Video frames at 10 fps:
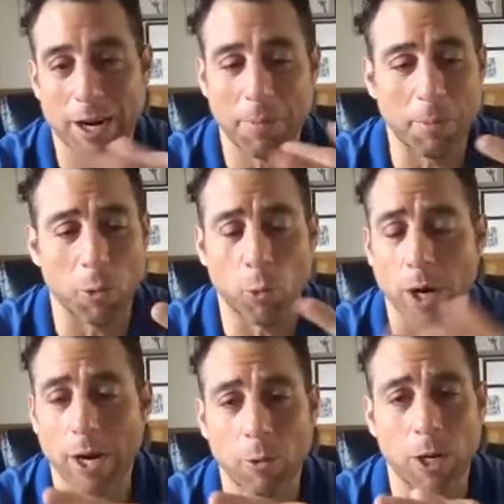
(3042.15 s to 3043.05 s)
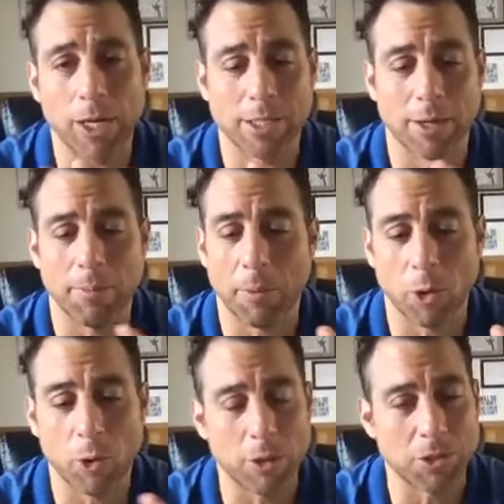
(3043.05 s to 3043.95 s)
I remember where I was. I remember
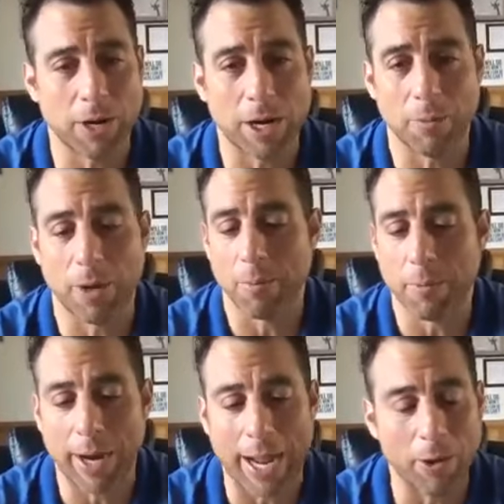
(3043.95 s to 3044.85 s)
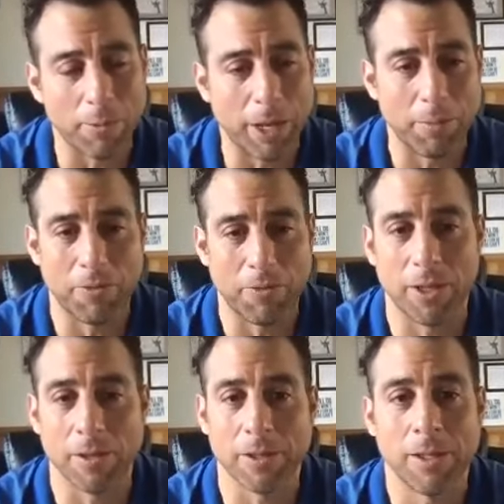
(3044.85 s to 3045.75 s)
who was around me. I remember how it made me
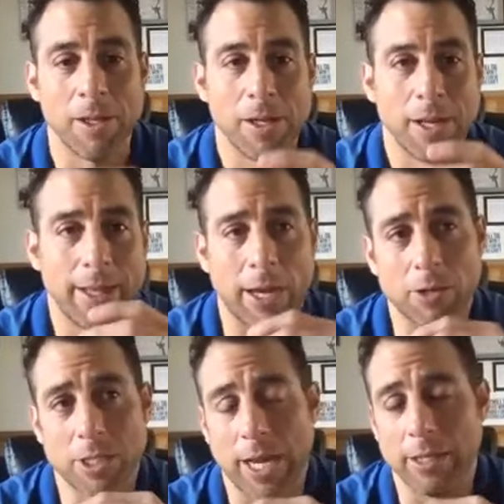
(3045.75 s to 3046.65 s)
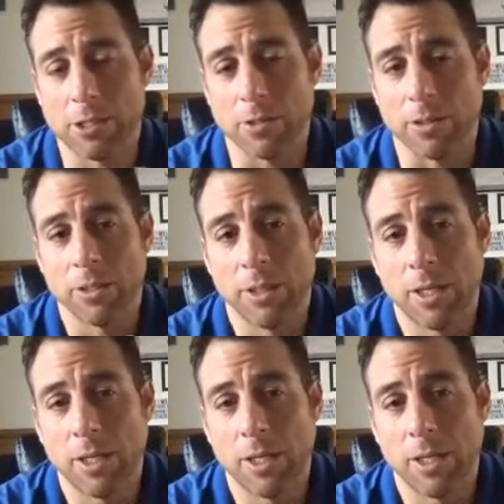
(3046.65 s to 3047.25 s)
feel, and that was in high school.